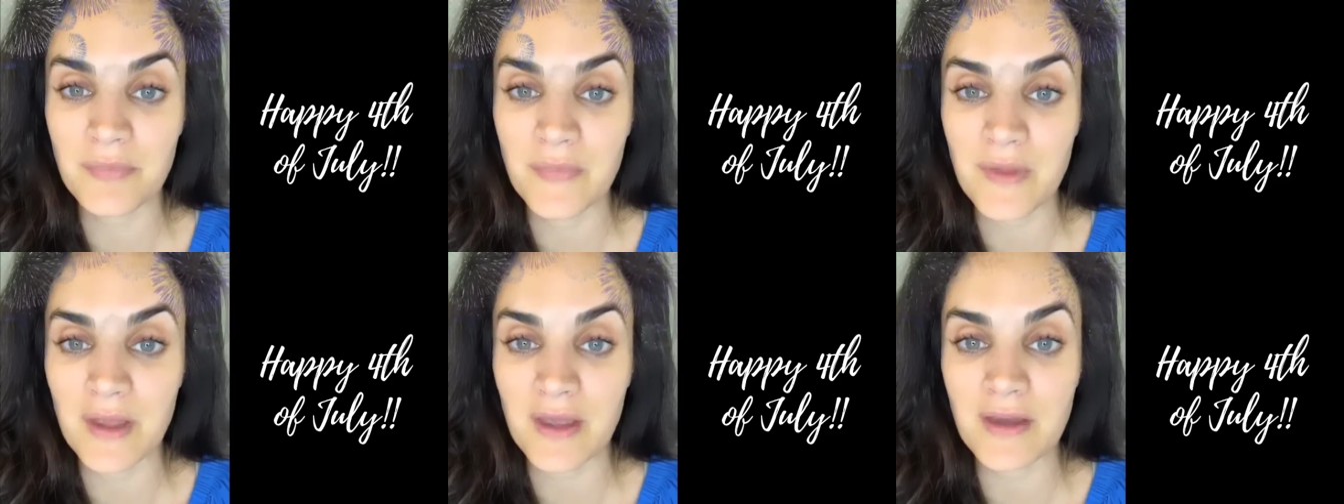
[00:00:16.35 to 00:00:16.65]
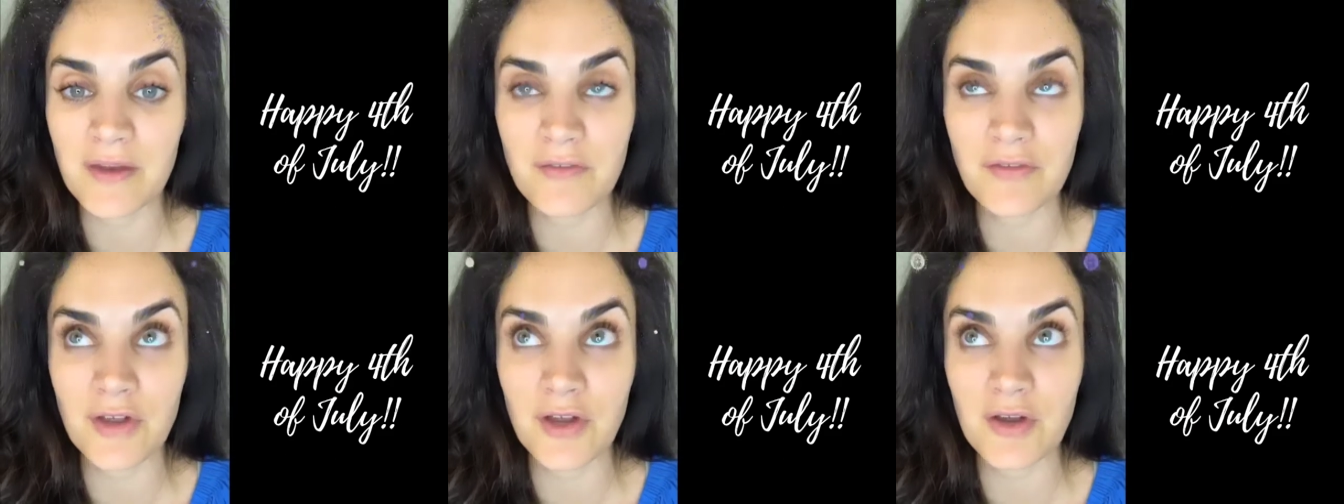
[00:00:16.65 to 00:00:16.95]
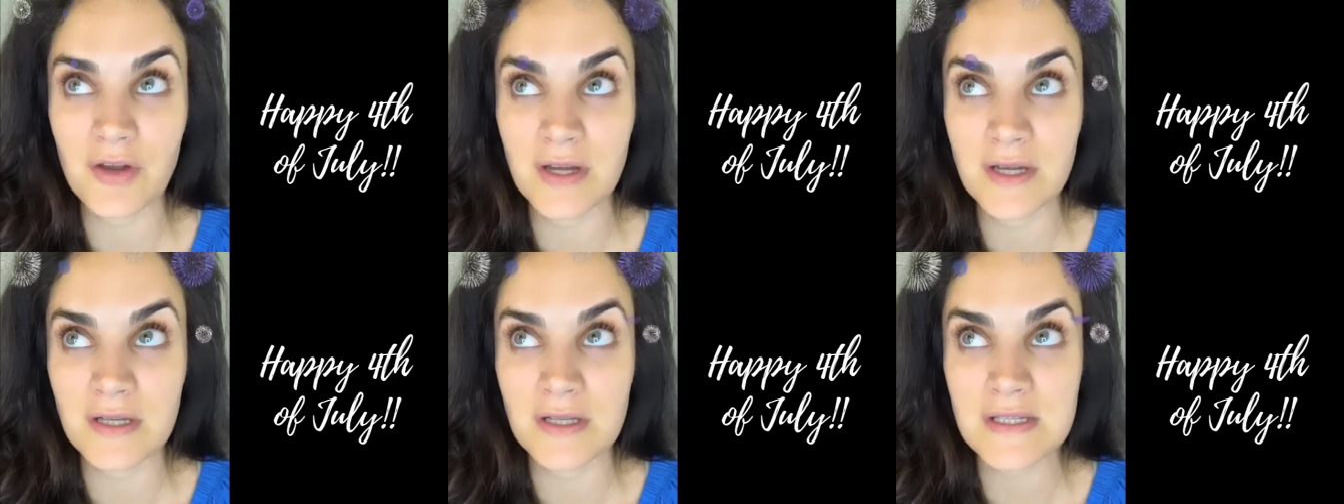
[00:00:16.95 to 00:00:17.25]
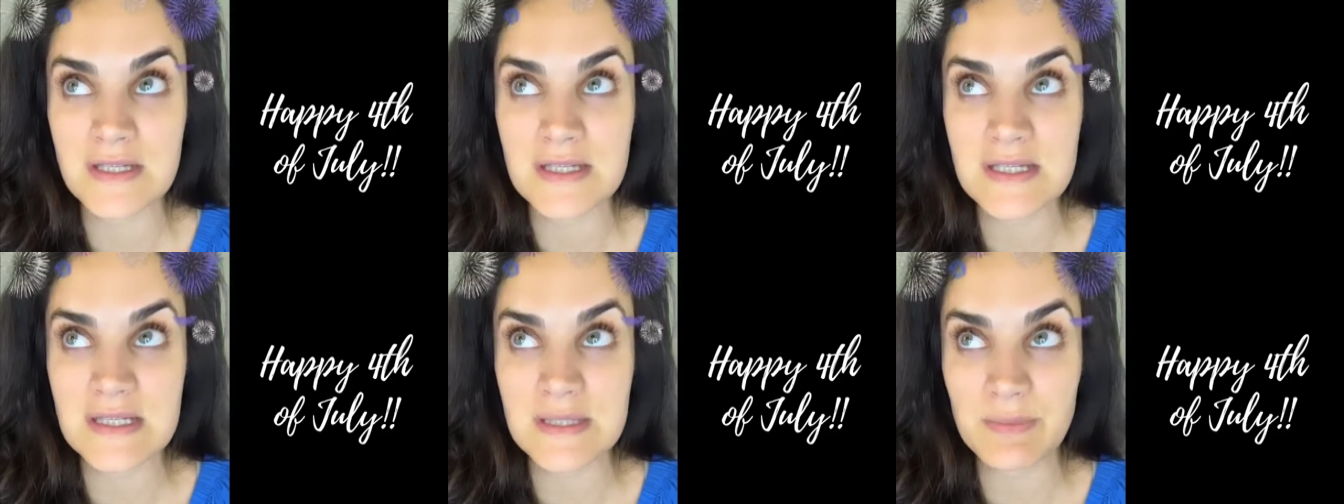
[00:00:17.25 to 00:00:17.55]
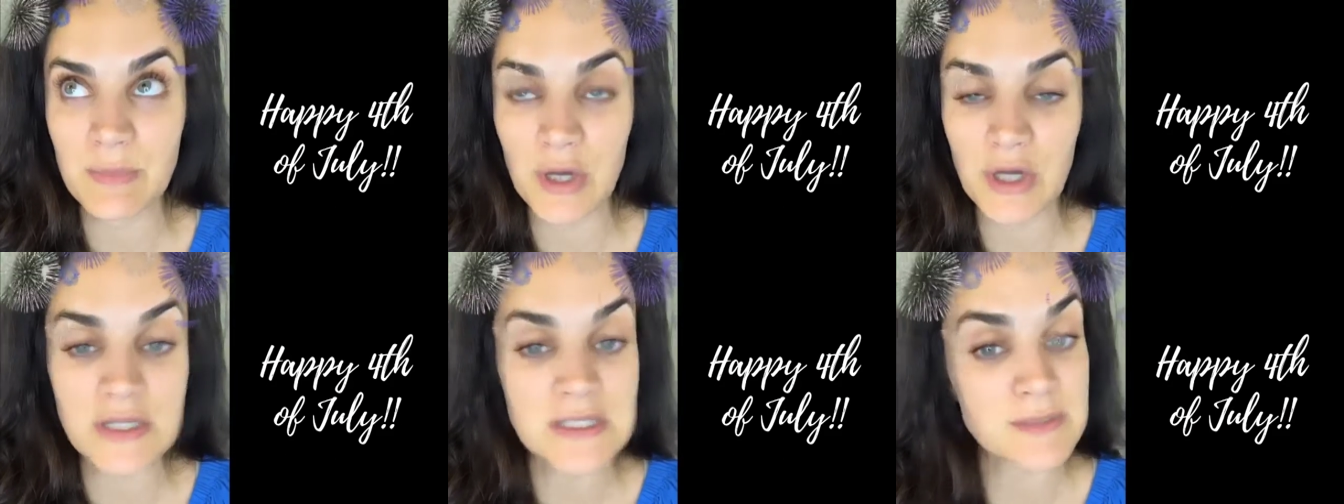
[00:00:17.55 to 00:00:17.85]
in a very
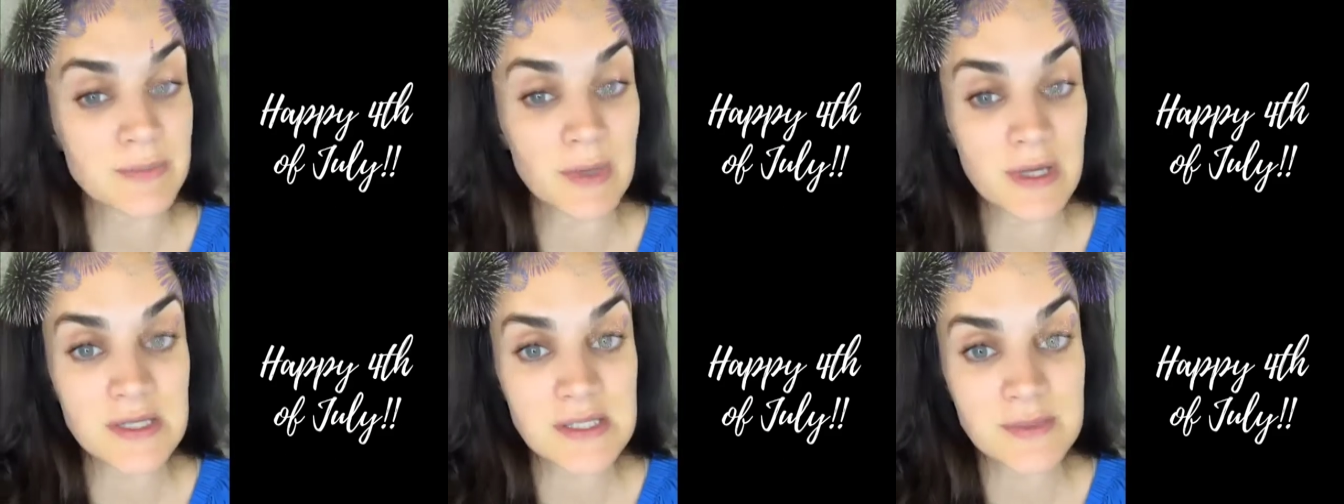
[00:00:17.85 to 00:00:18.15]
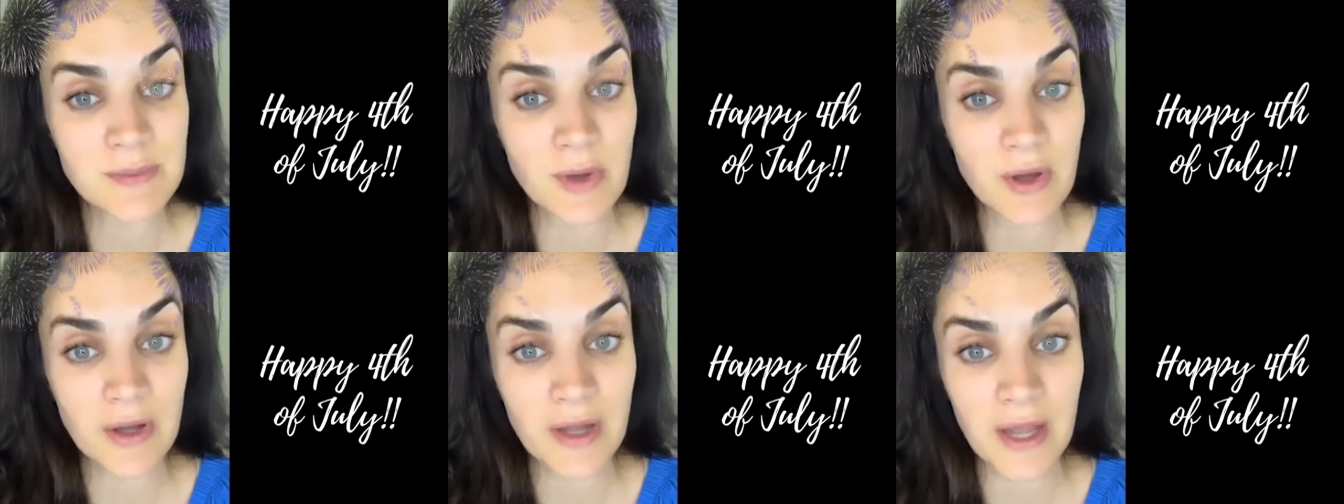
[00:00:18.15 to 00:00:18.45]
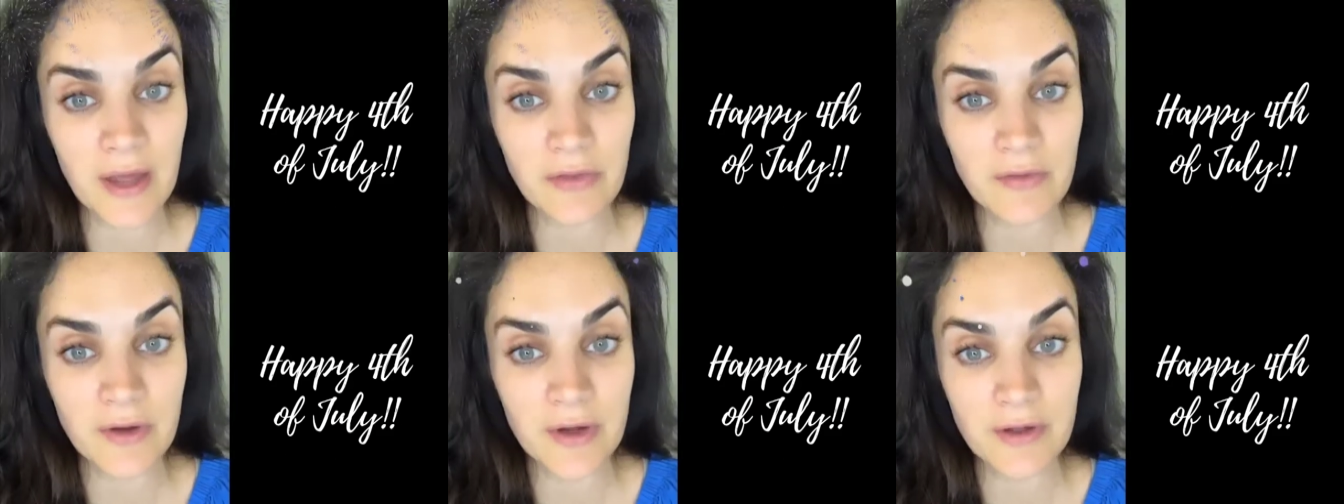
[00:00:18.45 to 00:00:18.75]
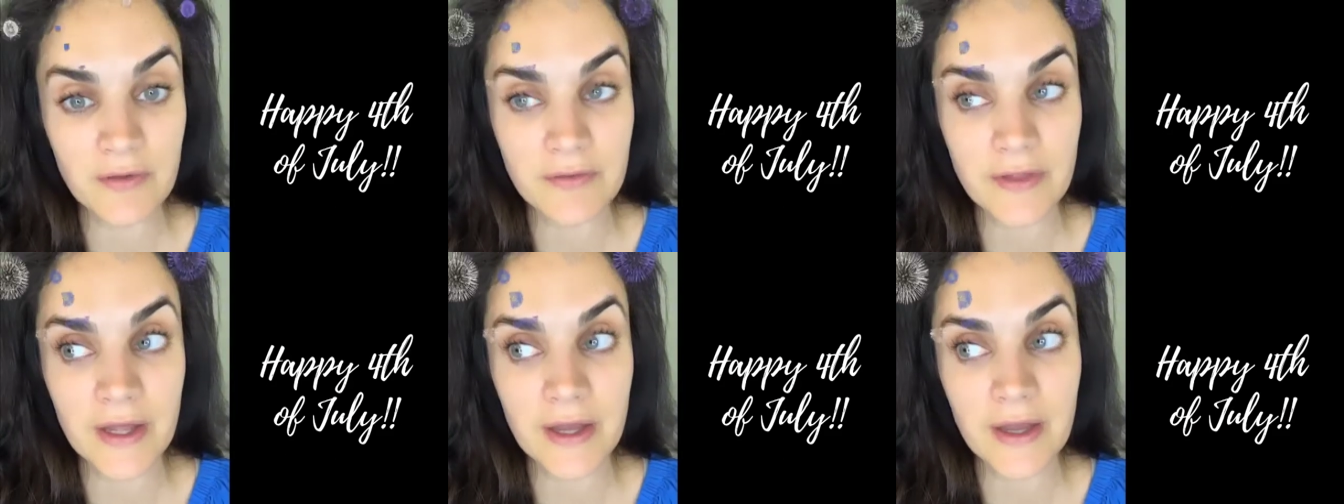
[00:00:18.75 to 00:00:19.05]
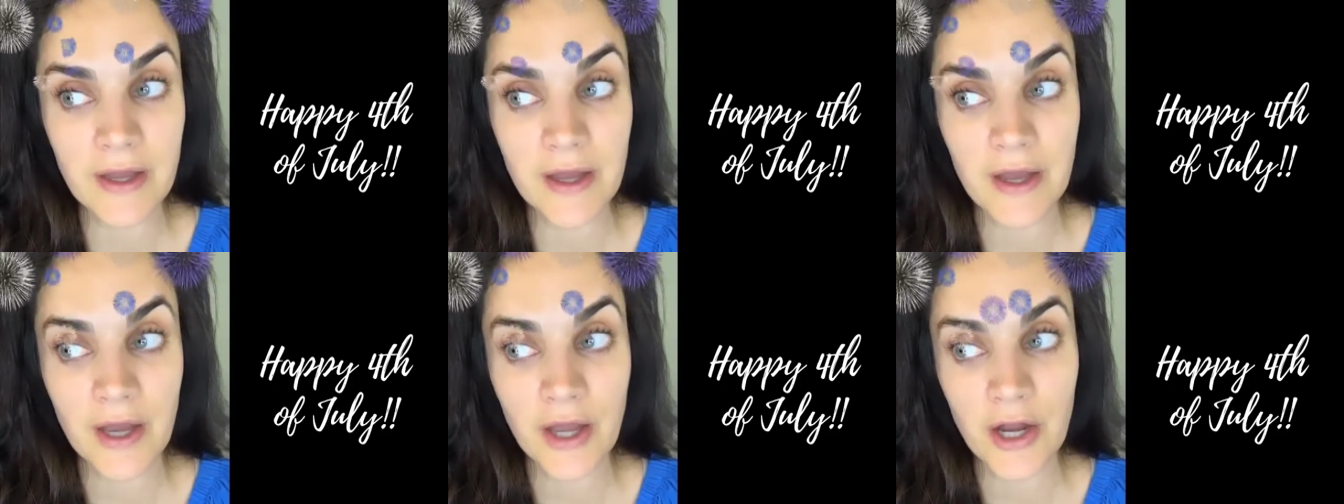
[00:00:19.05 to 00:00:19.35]
small, small, small gathering of like
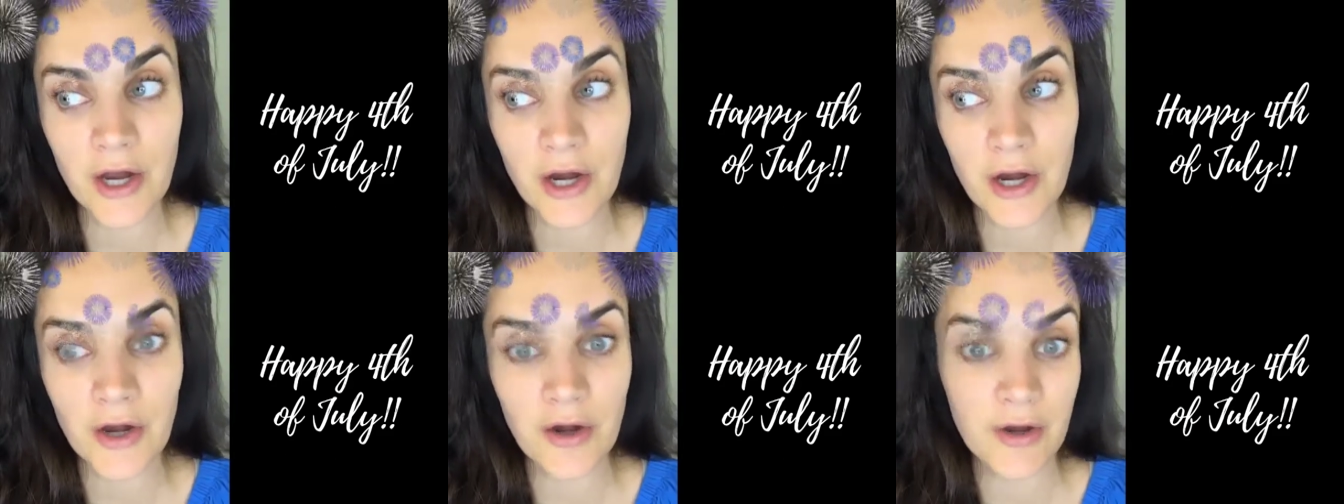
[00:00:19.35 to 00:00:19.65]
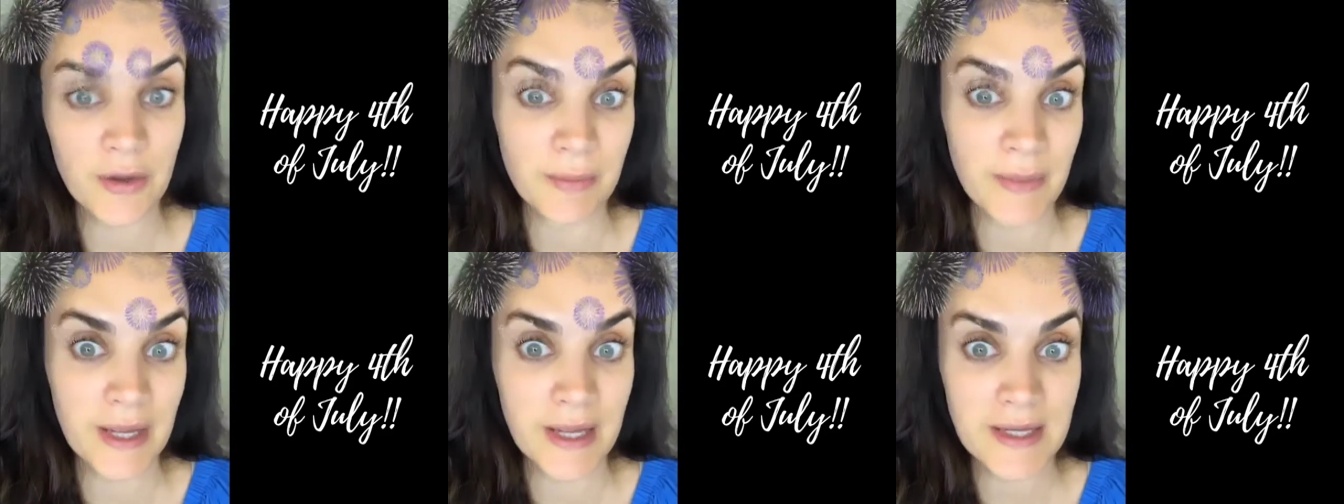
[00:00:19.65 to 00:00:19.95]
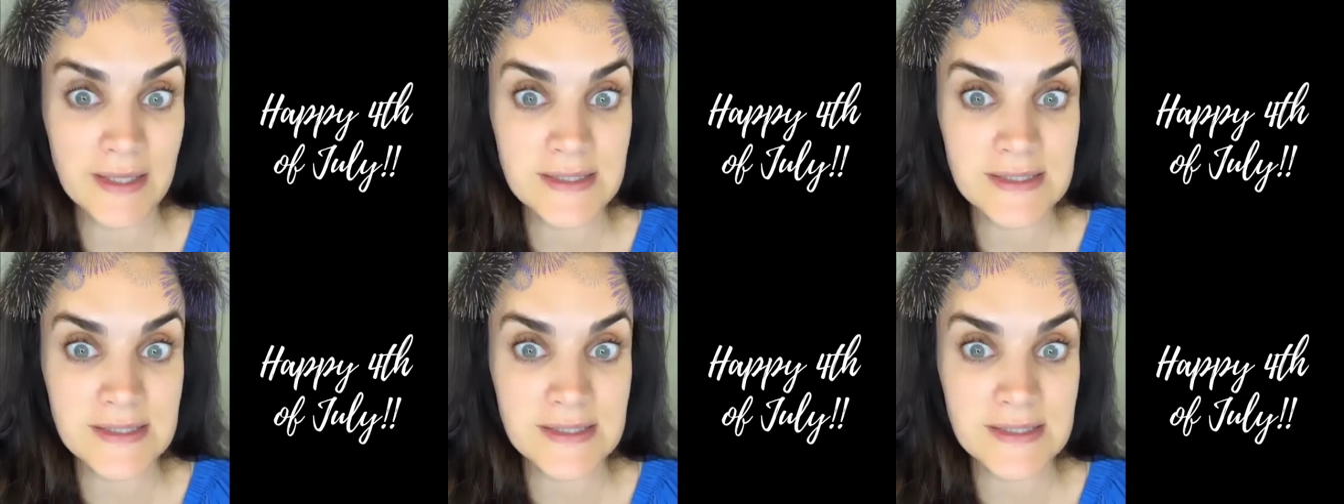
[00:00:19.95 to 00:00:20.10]
her and my kids.